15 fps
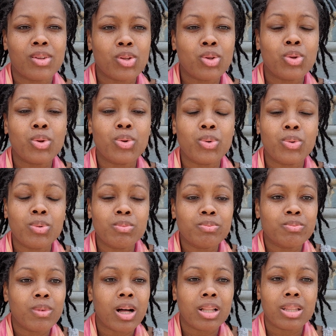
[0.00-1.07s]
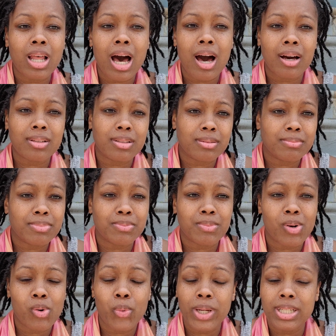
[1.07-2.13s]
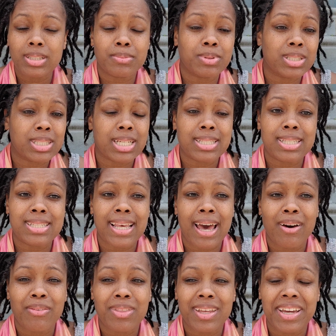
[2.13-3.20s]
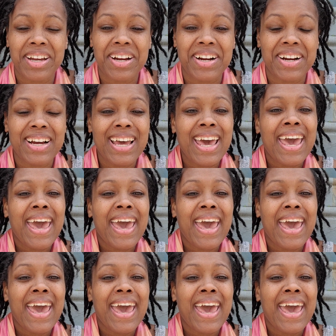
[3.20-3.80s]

new locked queens and princesses out there,